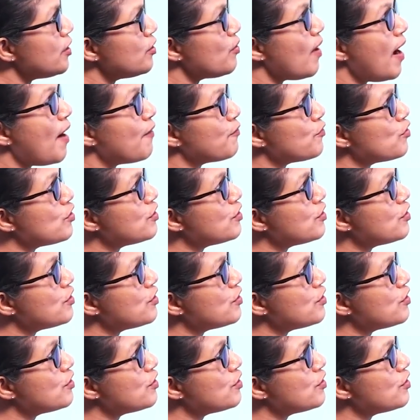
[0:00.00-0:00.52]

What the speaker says: You have to